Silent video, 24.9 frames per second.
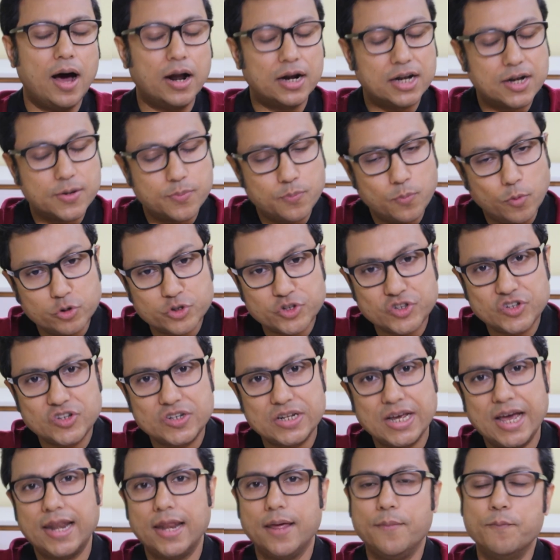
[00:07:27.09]

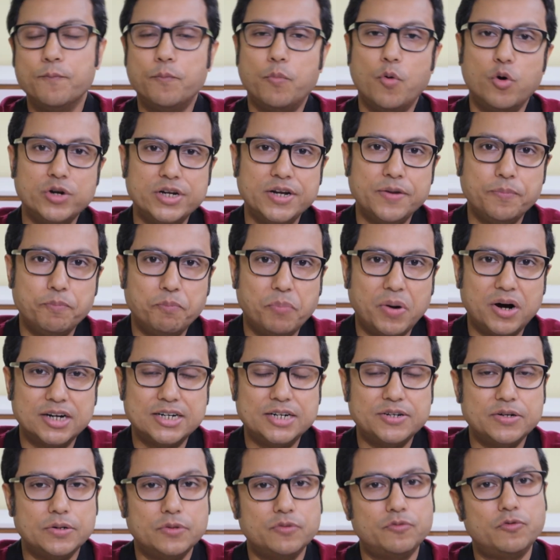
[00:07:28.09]
utmost and important
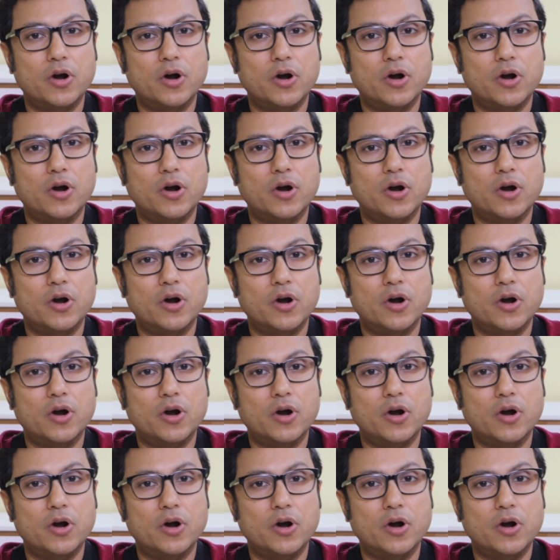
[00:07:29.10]
part